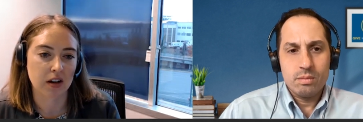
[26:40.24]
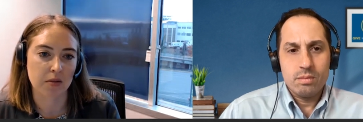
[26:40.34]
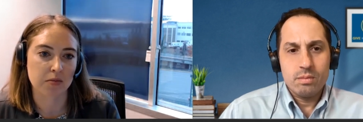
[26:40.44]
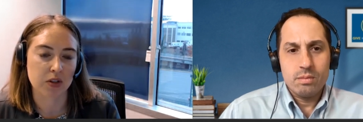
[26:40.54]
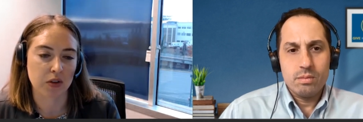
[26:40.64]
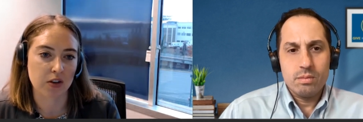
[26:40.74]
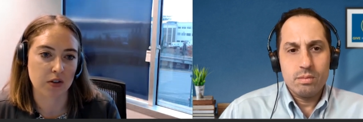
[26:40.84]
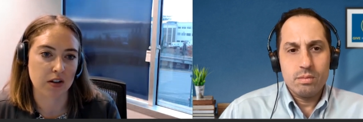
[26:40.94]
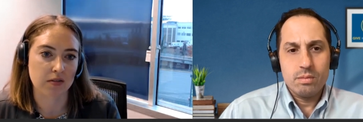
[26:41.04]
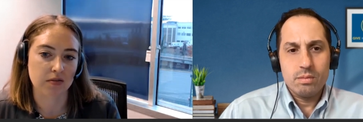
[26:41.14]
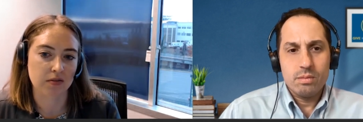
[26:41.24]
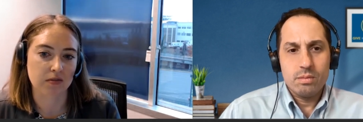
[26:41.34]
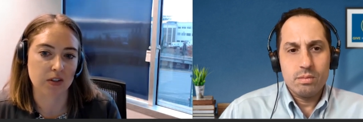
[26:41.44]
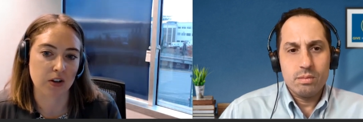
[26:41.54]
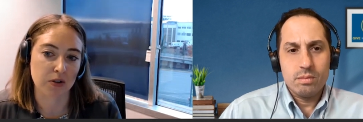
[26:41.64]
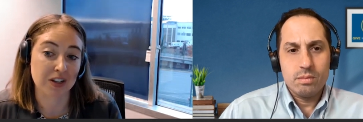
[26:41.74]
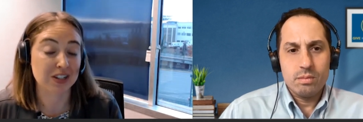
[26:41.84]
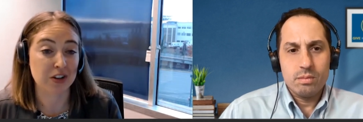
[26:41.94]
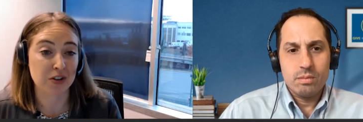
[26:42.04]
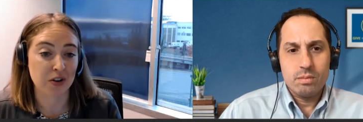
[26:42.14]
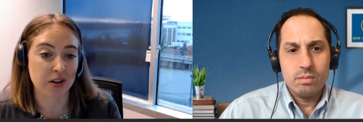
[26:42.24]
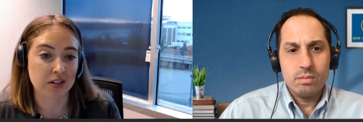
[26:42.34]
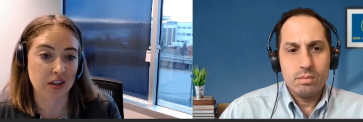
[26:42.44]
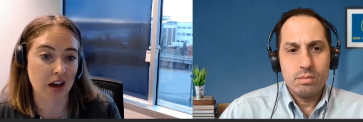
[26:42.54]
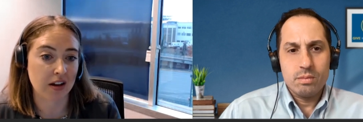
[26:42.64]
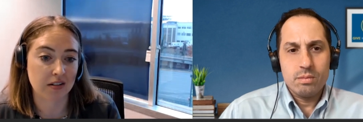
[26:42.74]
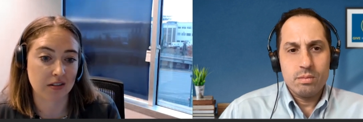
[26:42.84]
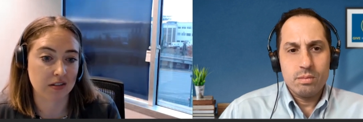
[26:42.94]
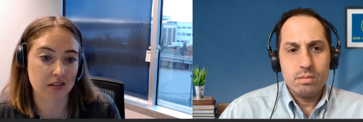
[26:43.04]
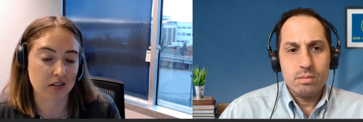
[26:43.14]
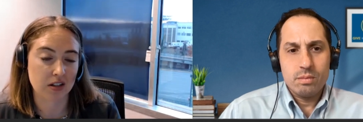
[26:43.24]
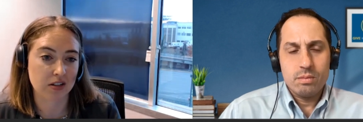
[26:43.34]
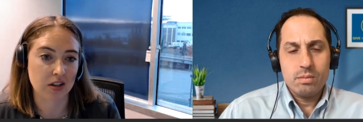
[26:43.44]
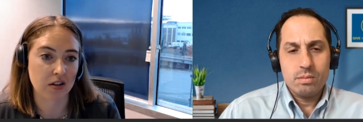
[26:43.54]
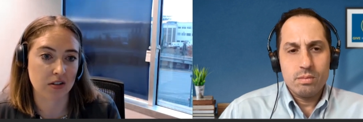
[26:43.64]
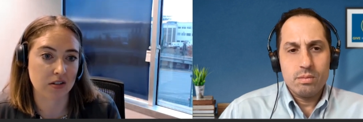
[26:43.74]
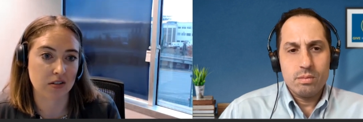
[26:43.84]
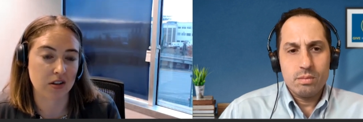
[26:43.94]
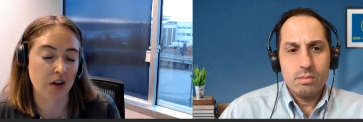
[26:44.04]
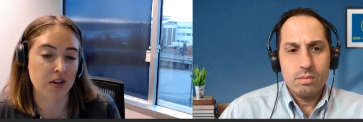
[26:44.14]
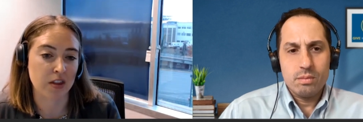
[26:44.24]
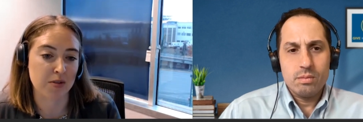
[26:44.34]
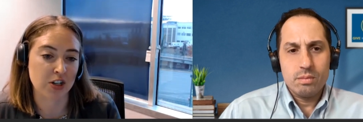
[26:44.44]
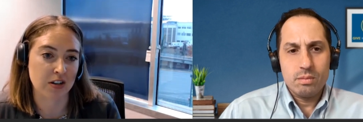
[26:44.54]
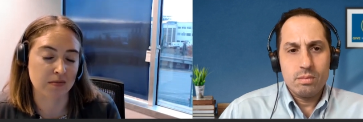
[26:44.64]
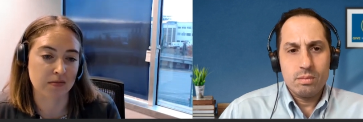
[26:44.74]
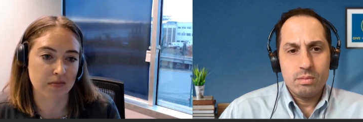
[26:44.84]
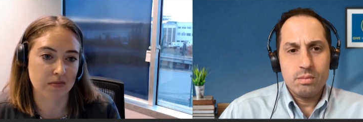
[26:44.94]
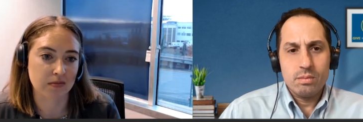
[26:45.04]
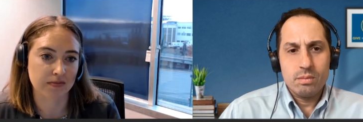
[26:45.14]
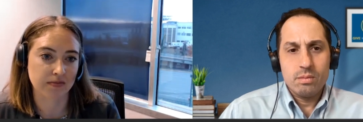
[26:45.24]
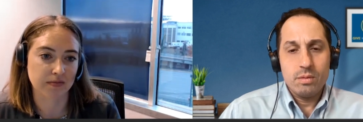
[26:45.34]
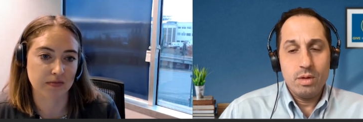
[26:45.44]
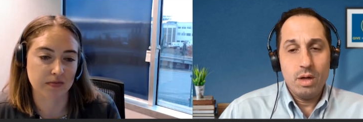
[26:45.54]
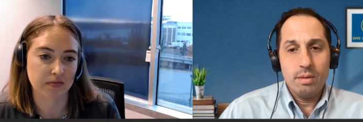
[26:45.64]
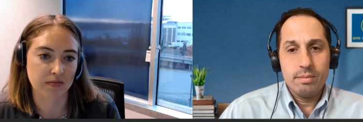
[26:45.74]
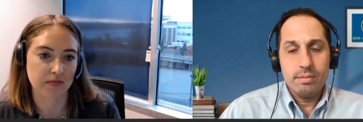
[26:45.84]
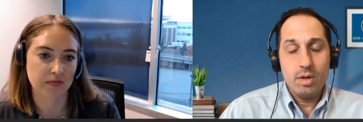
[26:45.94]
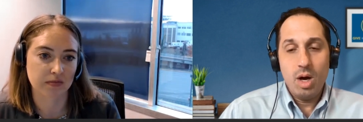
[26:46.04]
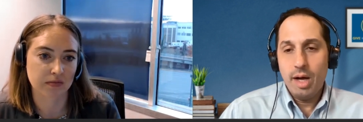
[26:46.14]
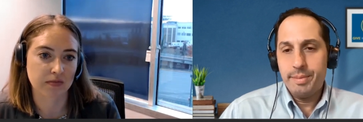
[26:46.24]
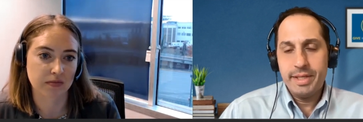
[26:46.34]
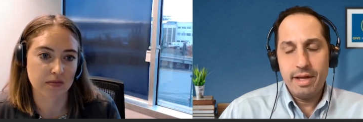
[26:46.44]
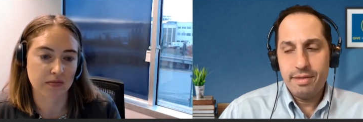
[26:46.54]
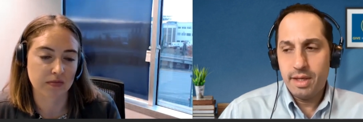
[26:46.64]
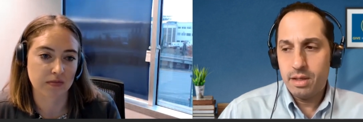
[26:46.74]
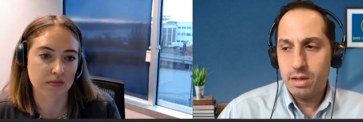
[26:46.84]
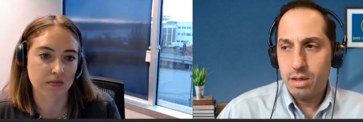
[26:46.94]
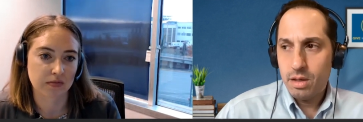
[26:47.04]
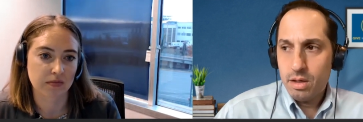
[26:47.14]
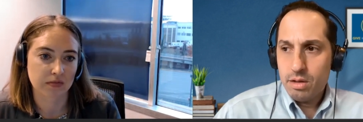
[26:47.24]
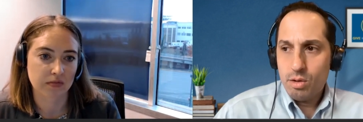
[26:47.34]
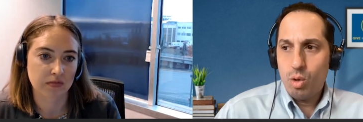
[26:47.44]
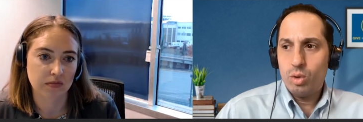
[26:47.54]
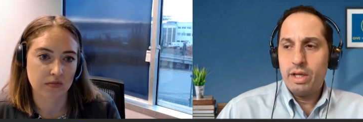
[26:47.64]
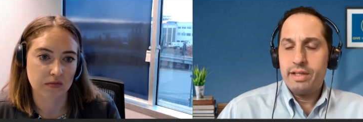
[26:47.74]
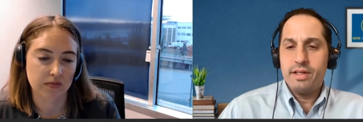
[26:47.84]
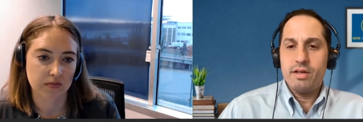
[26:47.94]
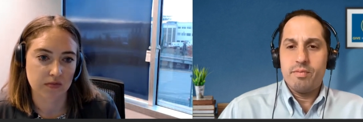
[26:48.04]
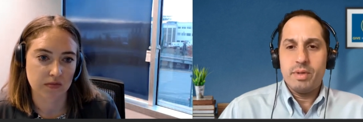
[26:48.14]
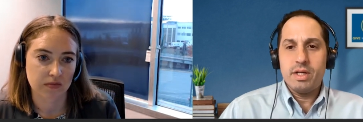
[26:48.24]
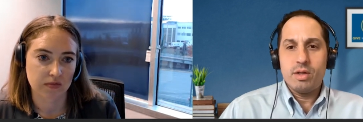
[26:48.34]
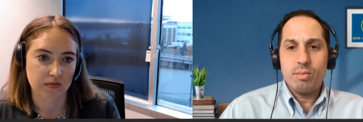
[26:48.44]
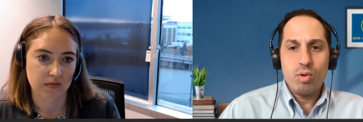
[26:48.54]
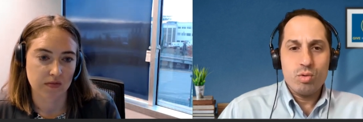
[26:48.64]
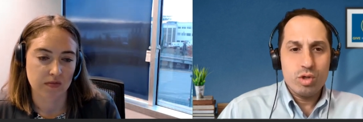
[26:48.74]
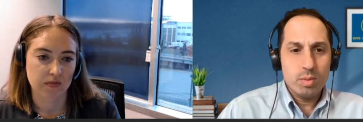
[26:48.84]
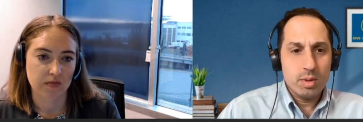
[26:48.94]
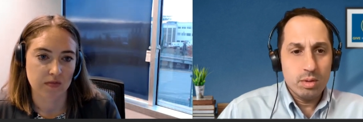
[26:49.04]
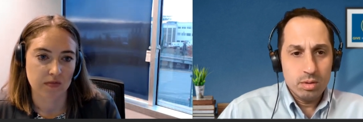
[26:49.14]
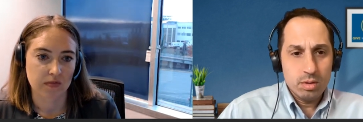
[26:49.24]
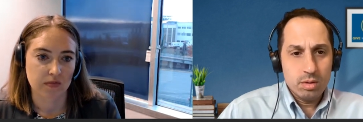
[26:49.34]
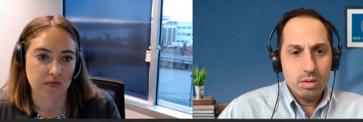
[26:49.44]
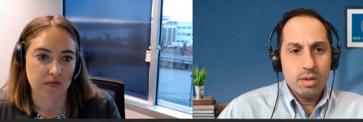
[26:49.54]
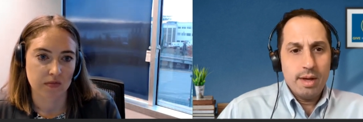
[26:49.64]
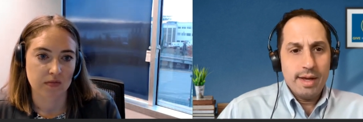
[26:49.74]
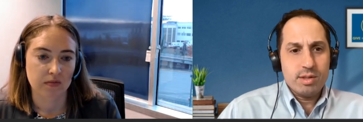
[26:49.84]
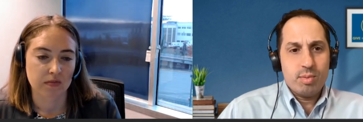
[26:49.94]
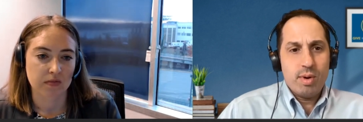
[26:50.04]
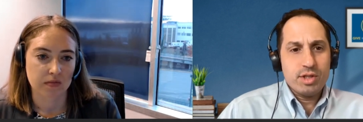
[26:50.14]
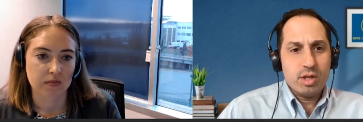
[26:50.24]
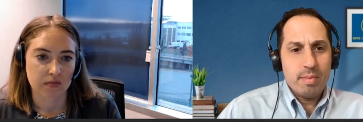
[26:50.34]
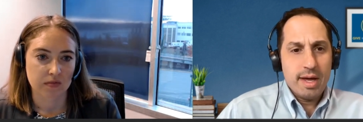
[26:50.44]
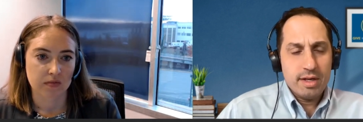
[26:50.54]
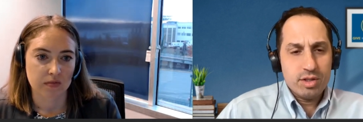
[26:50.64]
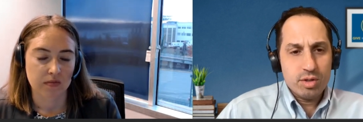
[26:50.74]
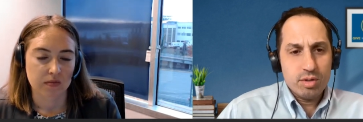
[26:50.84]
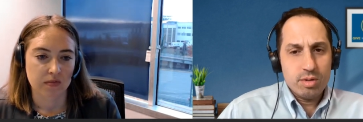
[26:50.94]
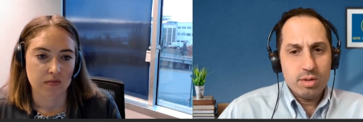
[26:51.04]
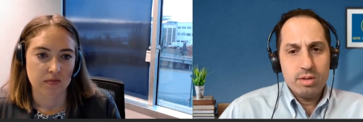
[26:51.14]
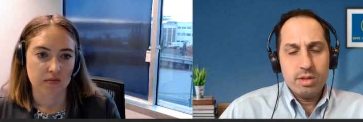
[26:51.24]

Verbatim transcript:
Speaker 1: um, so that you can you know continue going to that sol- solving the mission
Speaker 2: yeah no i mean i think the whole idea of being approachable as a project manager